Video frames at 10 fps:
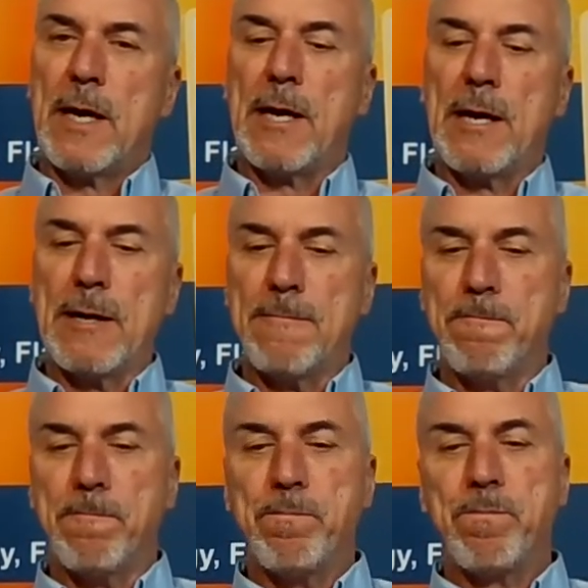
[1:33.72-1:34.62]

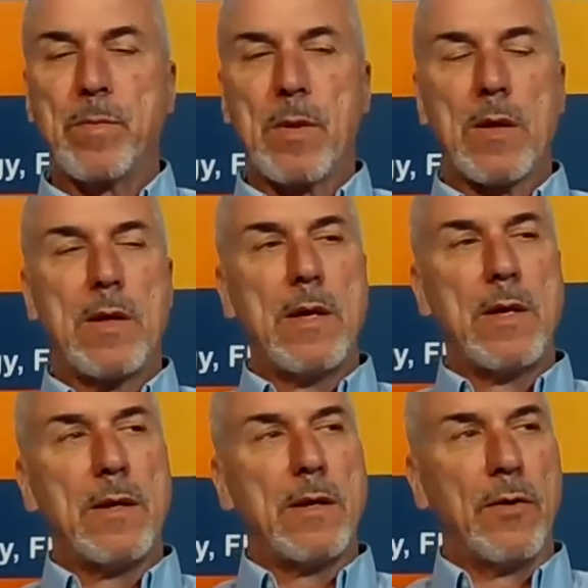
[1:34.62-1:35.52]

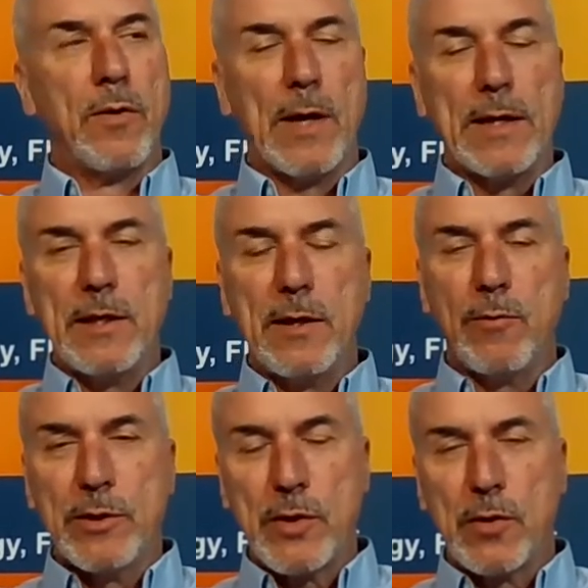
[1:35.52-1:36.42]
The whole idea
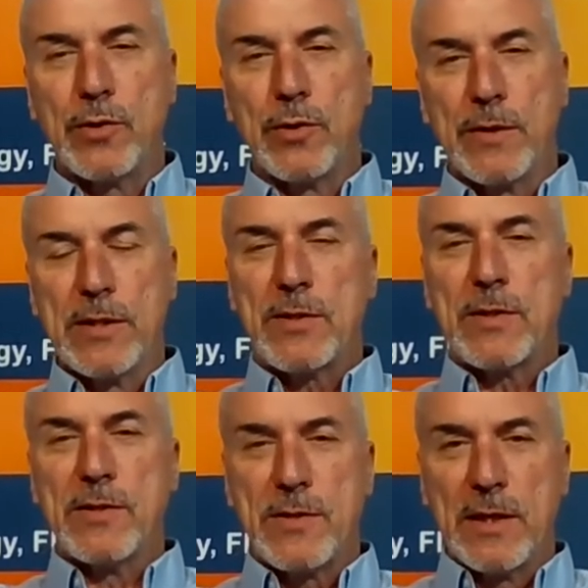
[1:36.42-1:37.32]
with social
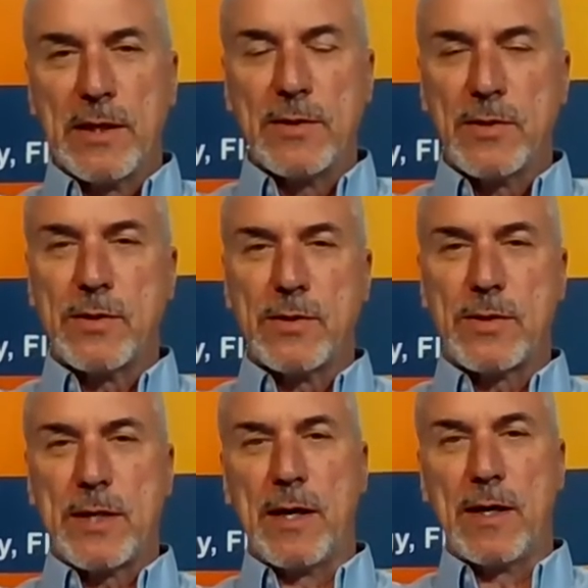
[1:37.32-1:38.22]
distancing is to
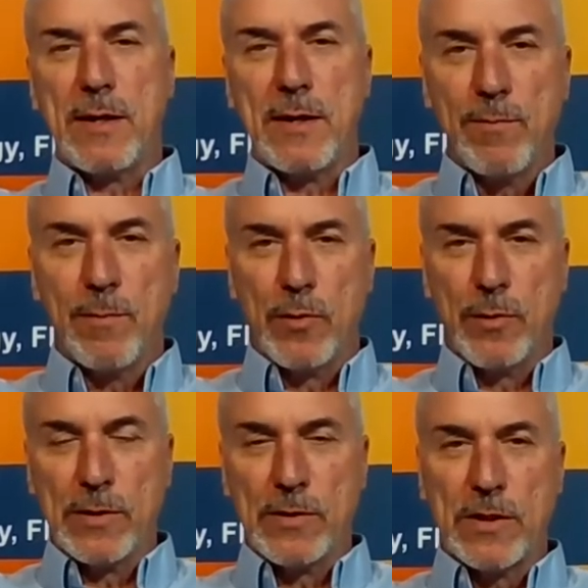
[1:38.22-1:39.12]
stay
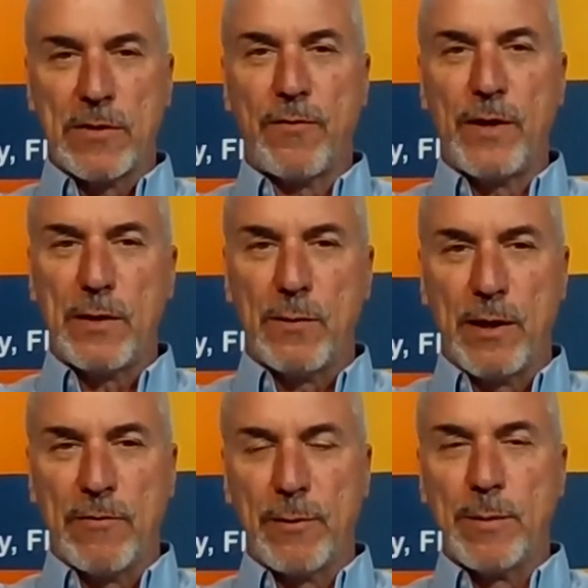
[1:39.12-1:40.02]
more than 6 feet
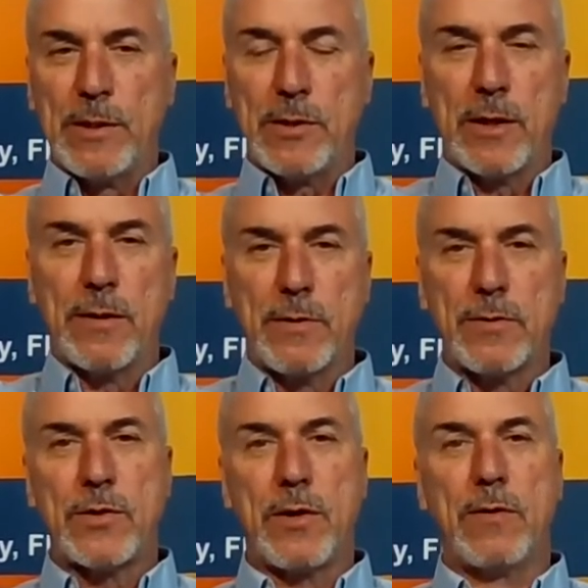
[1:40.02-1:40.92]
away from each other.
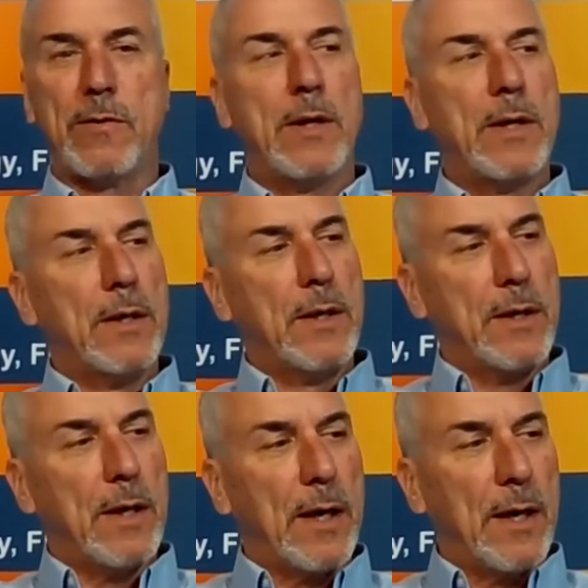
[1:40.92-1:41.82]
So
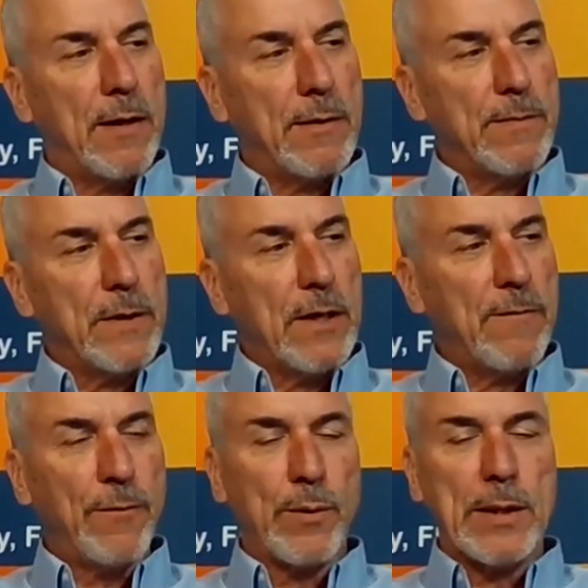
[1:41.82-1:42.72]
the
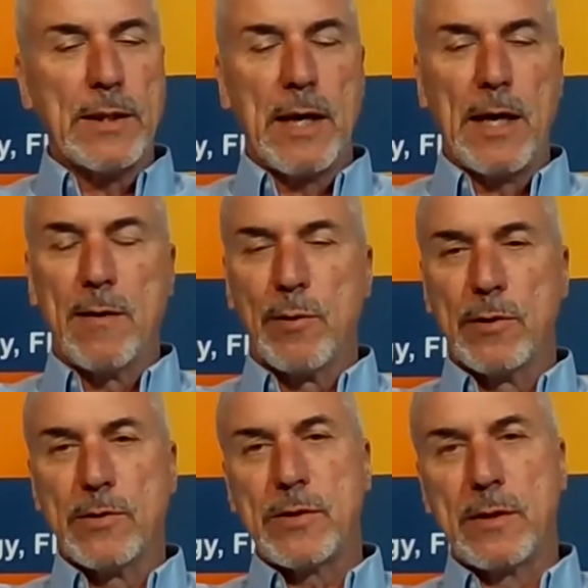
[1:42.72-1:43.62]
infrared
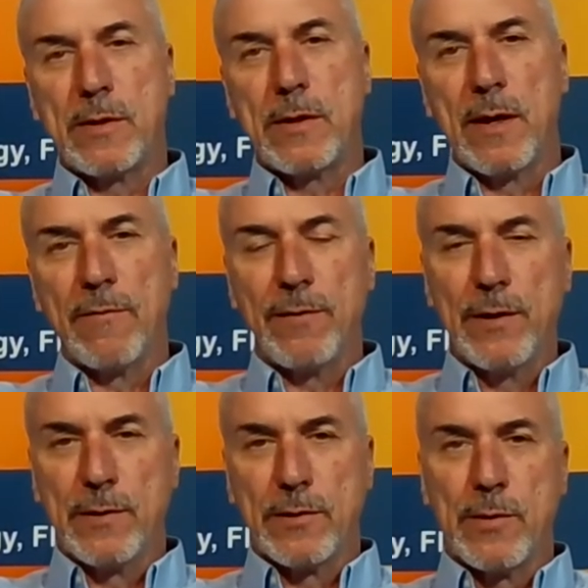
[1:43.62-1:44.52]
cameras that
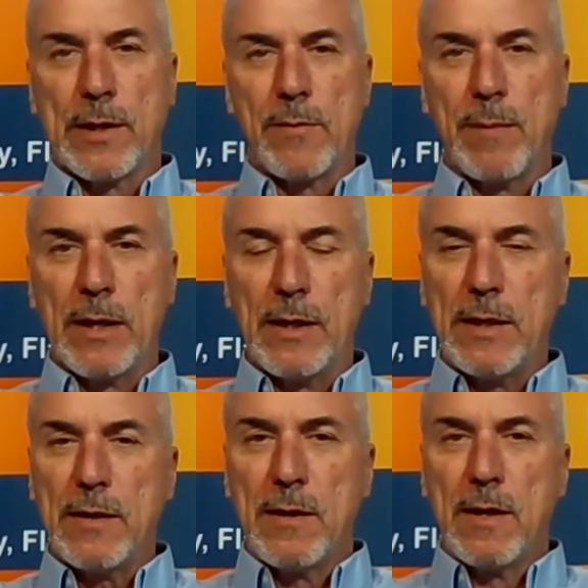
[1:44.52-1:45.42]
FLIR is
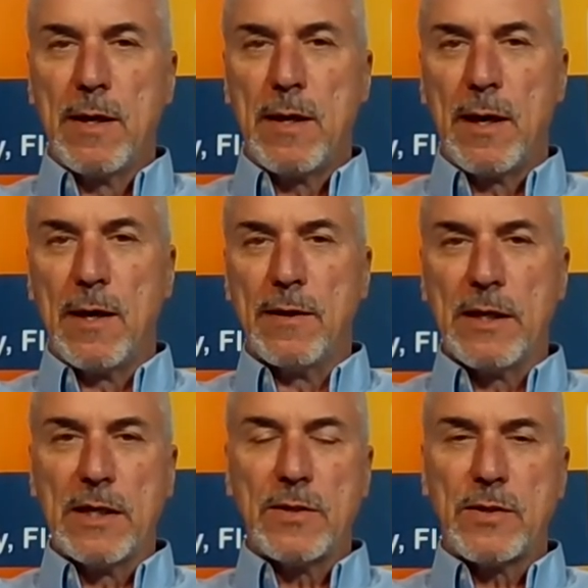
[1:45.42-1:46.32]
recommending, the
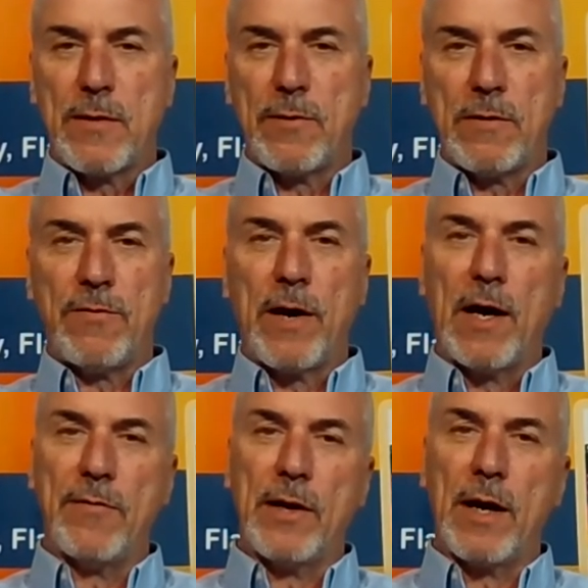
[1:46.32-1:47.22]

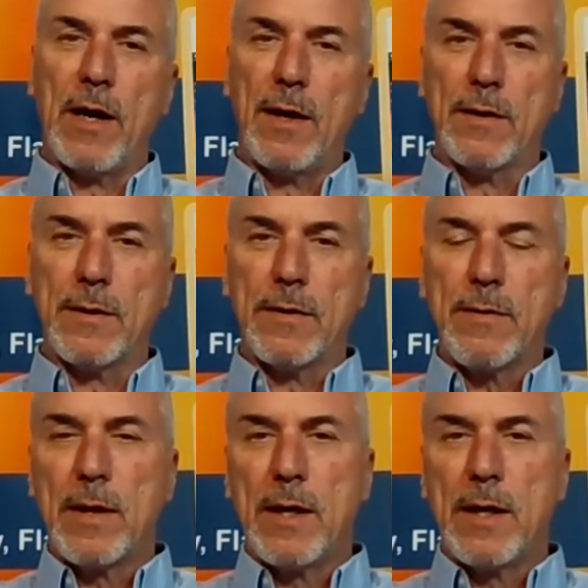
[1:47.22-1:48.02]
E75 and higher,